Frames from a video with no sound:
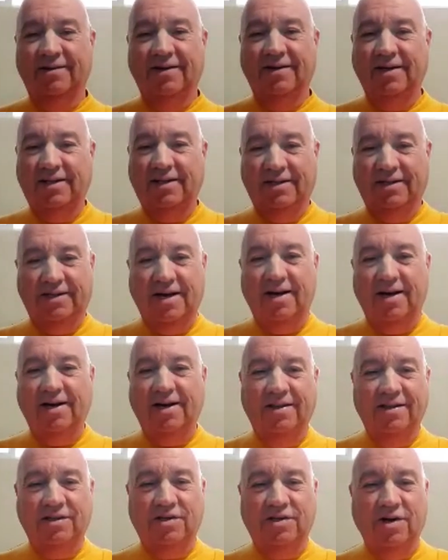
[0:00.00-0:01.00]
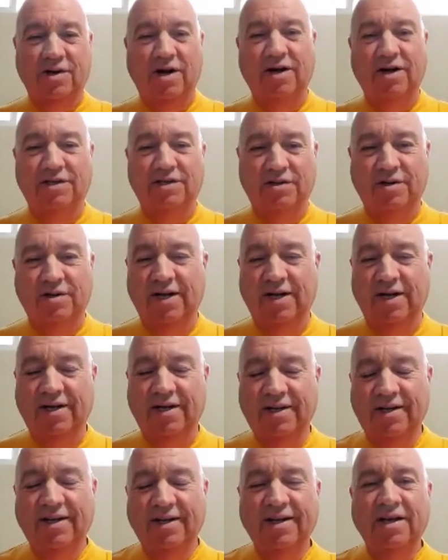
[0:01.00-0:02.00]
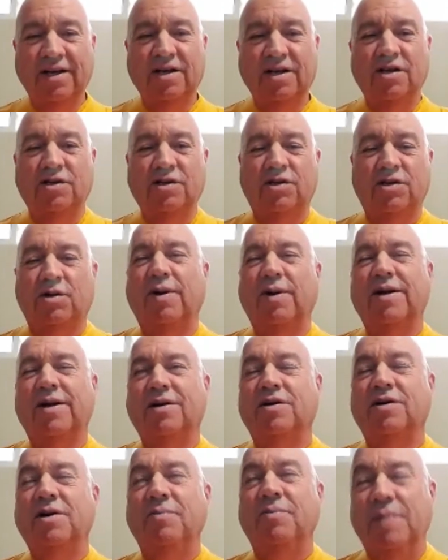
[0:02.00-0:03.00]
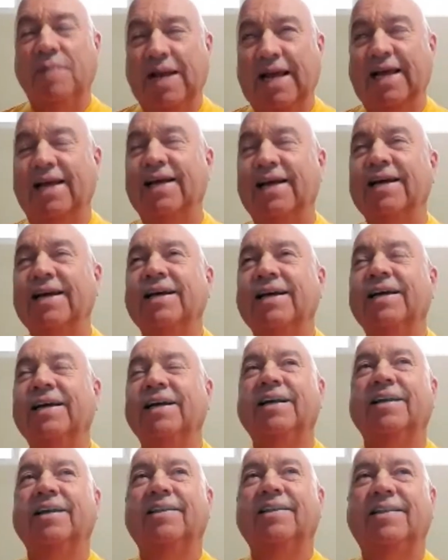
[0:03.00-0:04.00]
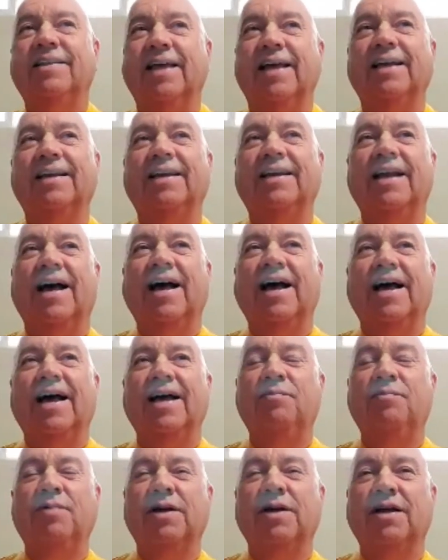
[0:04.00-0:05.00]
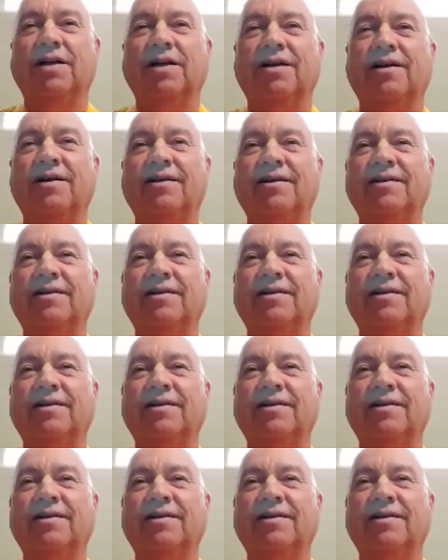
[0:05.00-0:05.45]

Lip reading: he's telling this to Arjuna, you surrender to me, then I will